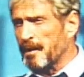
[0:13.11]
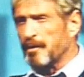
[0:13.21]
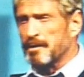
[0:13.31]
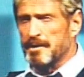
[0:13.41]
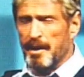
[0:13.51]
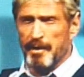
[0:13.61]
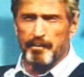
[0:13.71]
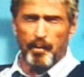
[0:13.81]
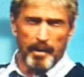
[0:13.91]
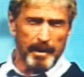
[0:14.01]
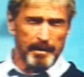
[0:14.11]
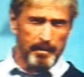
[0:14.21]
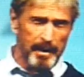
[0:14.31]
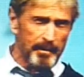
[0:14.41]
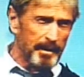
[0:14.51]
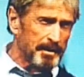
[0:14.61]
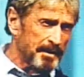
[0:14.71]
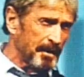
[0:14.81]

couldn't say good morning in 20 minutes.